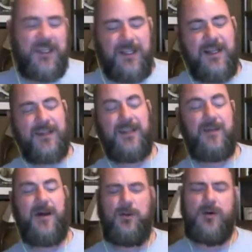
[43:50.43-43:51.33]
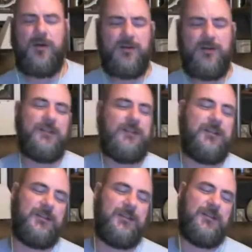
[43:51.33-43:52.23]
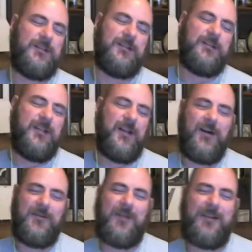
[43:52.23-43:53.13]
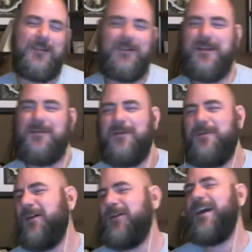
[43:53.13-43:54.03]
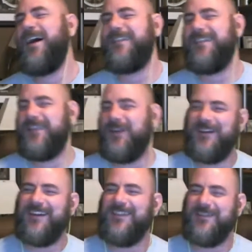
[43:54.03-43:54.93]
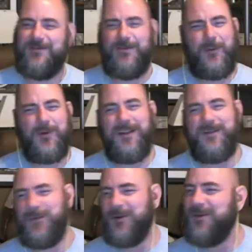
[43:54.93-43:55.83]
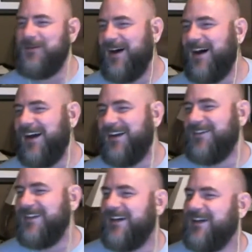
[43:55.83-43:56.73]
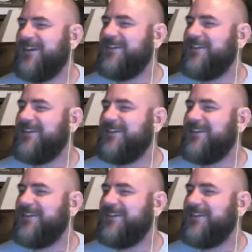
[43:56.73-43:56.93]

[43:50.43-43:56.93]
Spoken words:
I think about, well, you know, I start thinking about other guys I know that are 40, 45, you know,